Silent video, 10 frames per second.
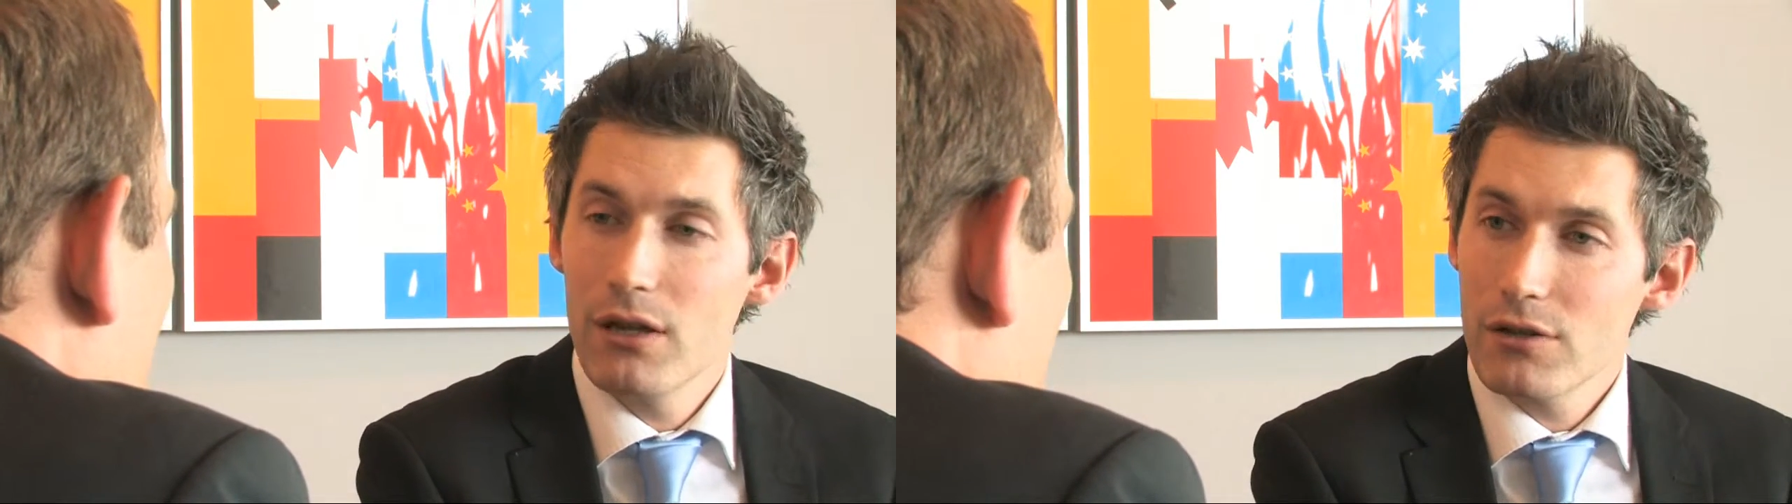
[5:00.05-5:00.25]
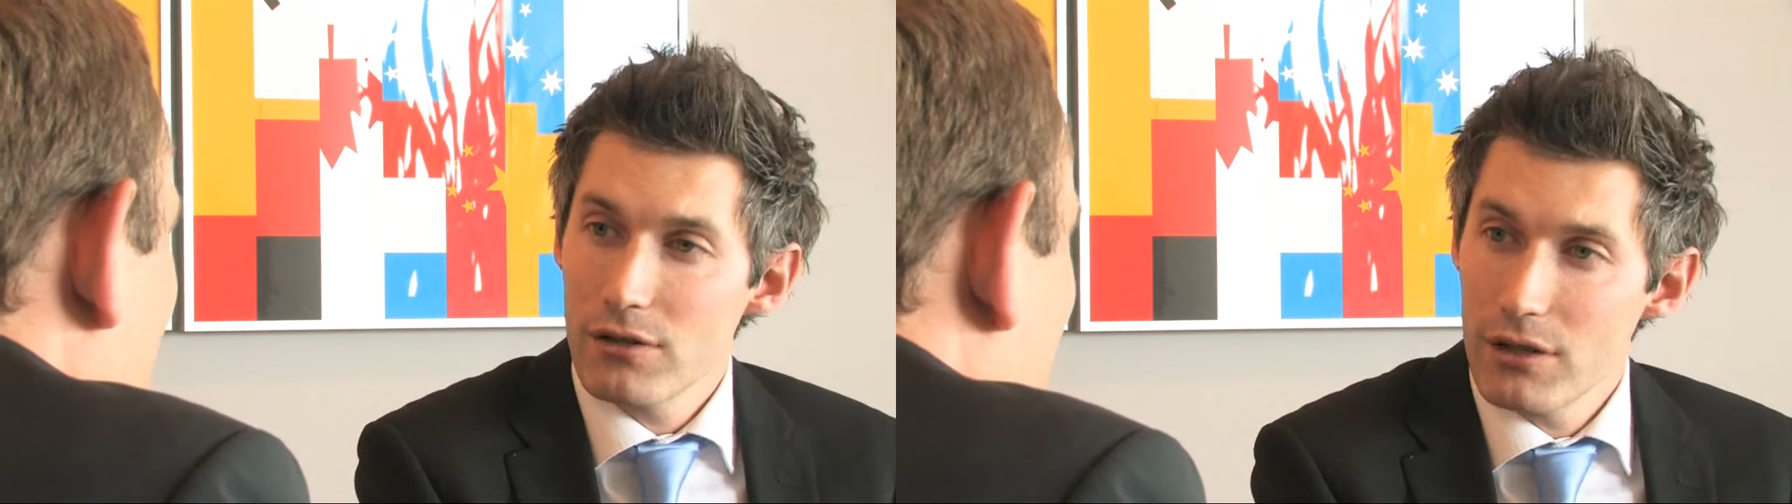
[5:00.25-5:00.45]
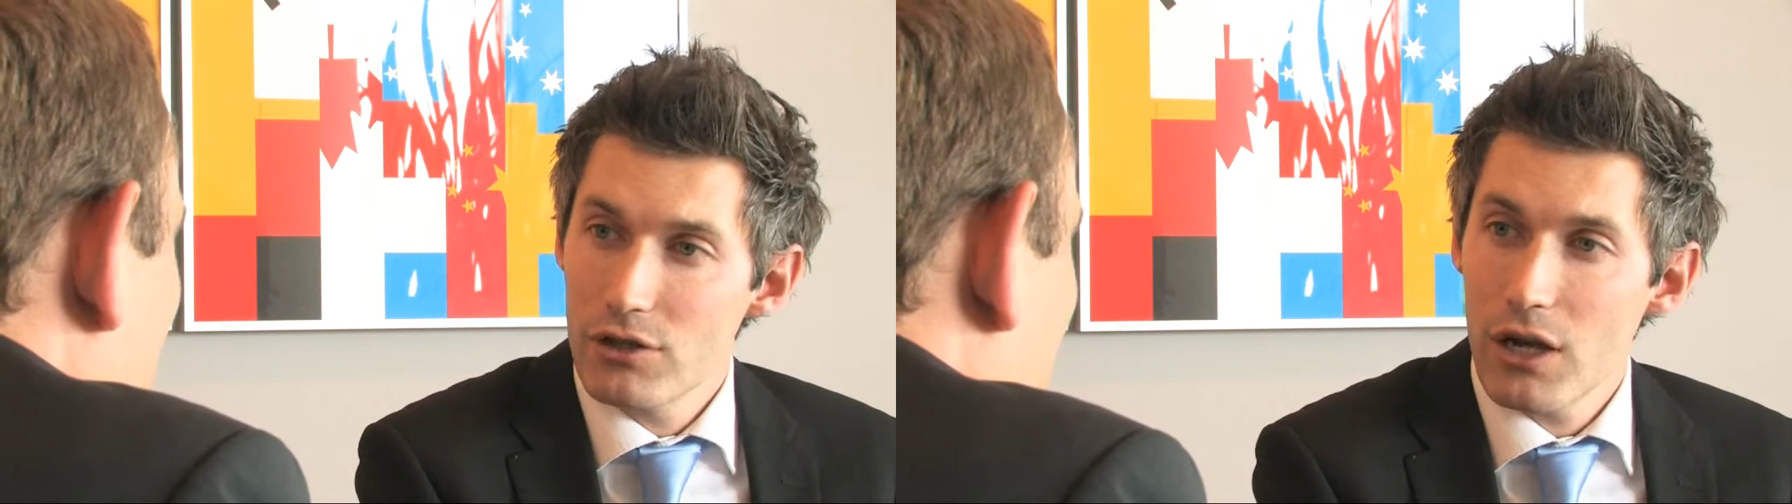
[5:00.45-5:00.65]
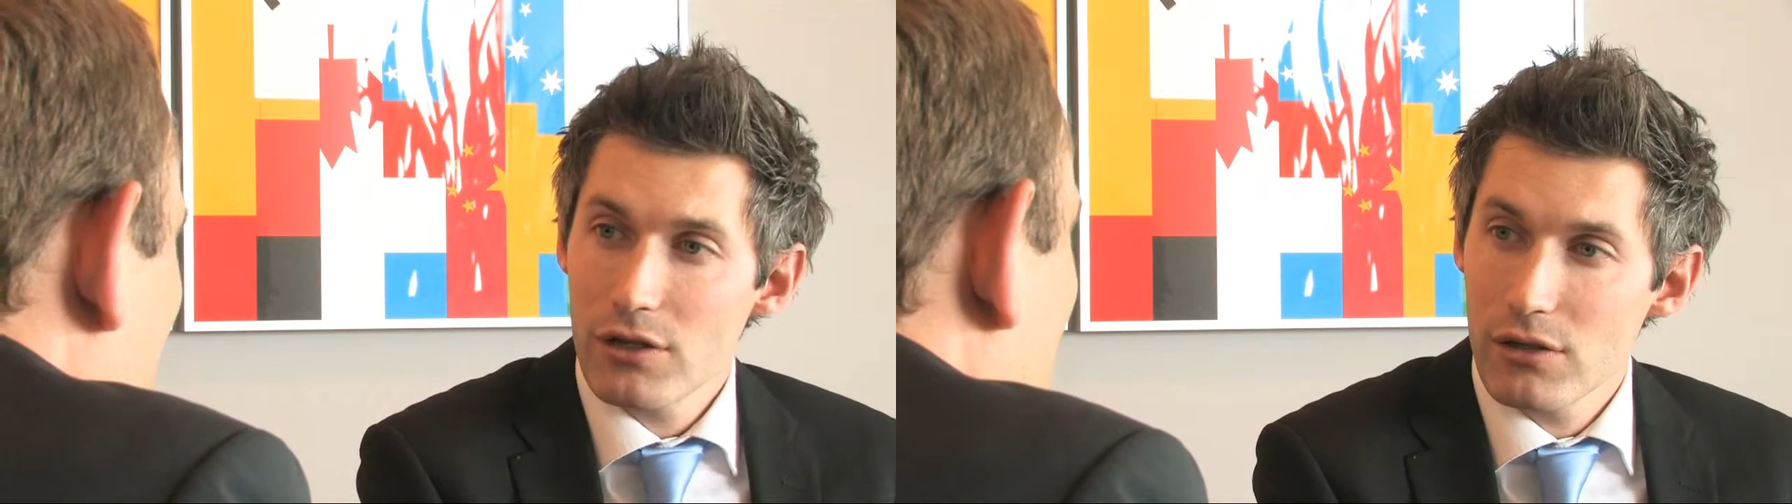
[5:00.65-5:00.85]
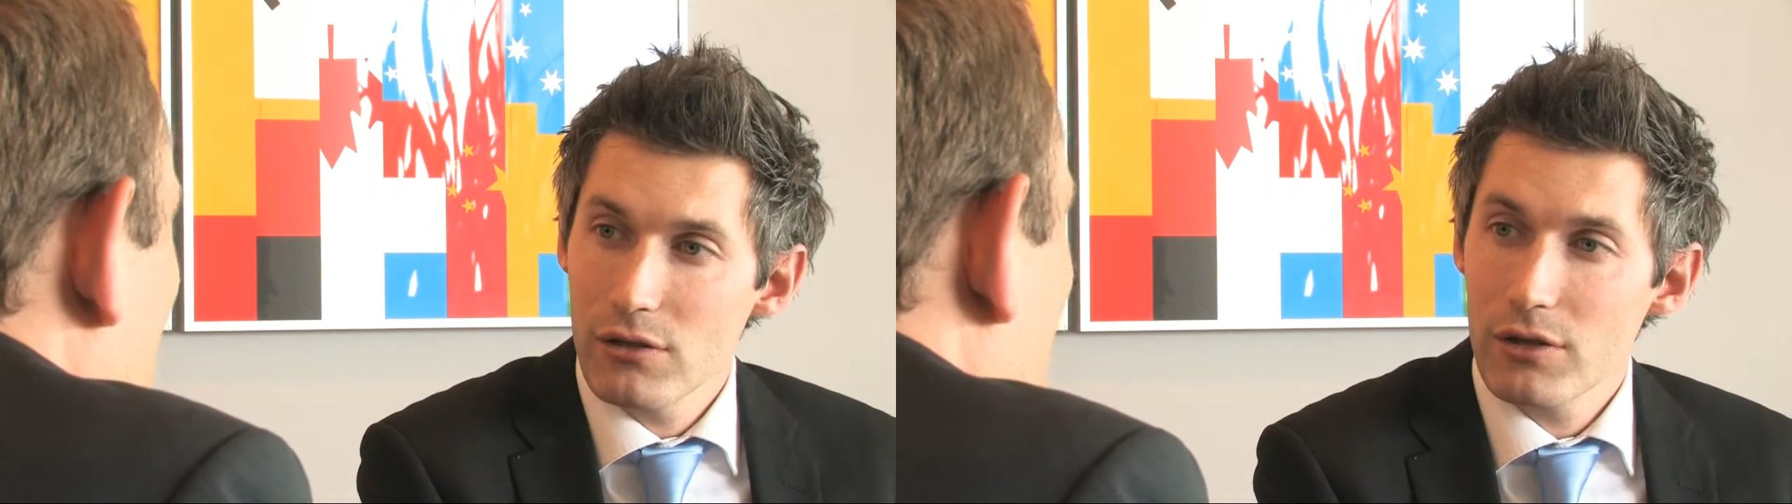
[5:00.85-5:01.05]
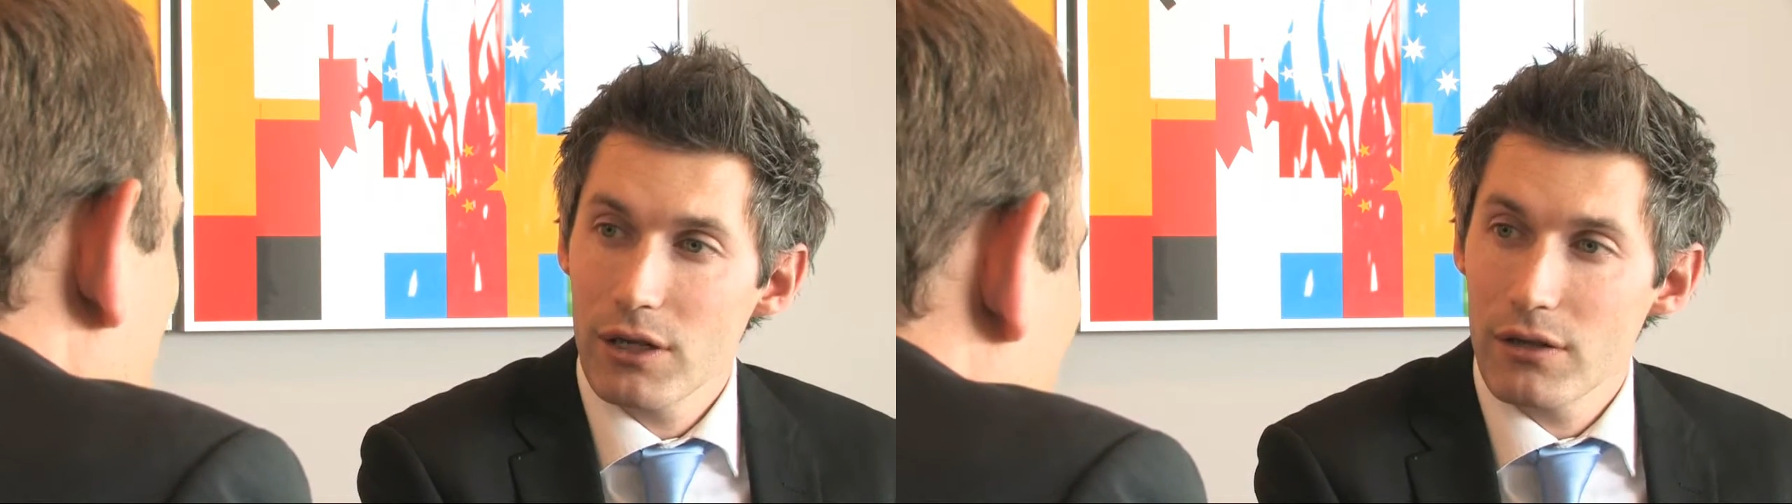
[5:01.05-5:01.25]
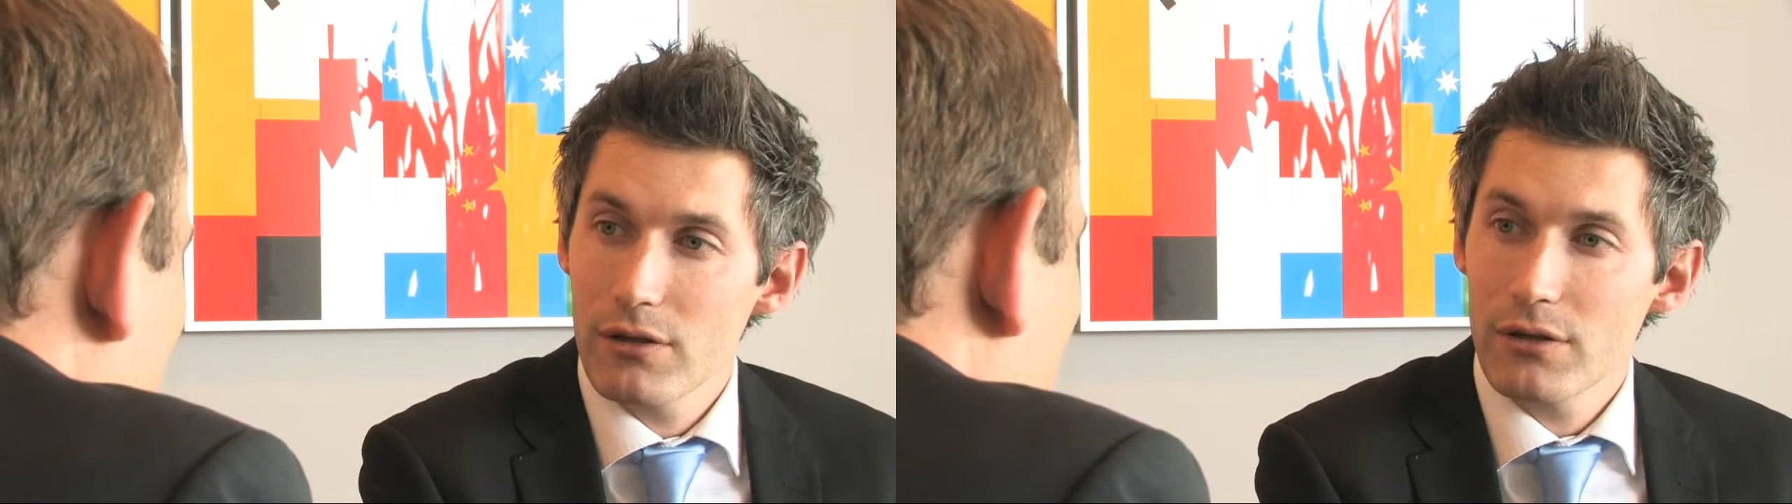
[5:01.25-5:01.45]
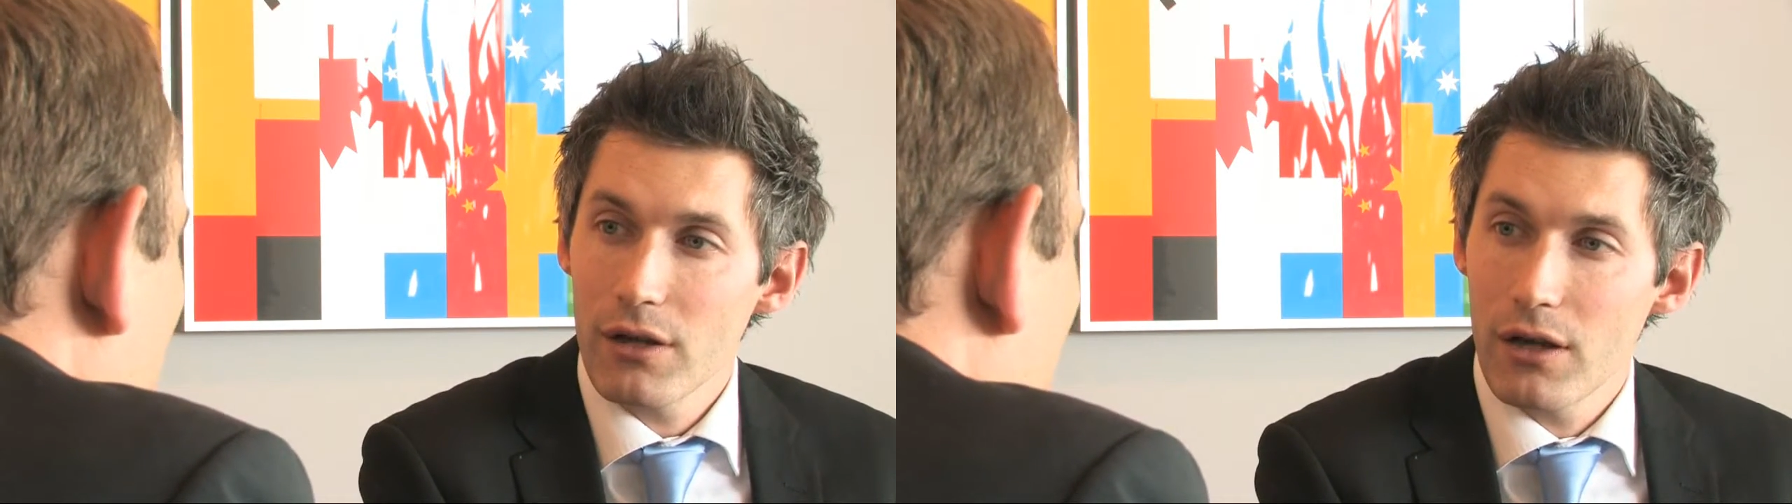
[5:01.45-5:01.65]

So they're just looking at